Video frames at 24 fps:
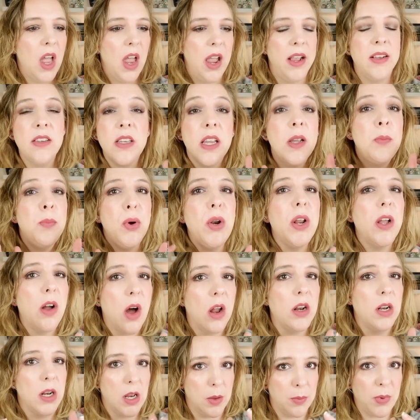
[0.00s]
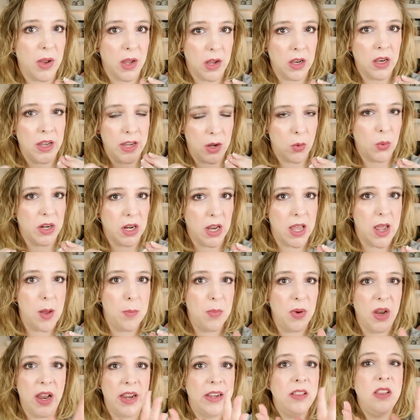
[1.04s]
it's like putting on a lip liquid
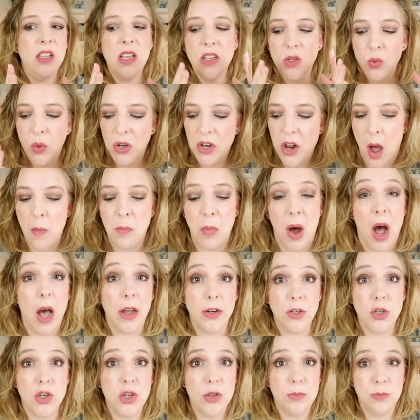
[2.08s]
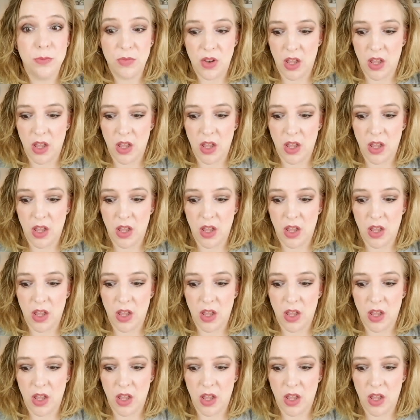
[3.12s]
lip. Like, these will not budge.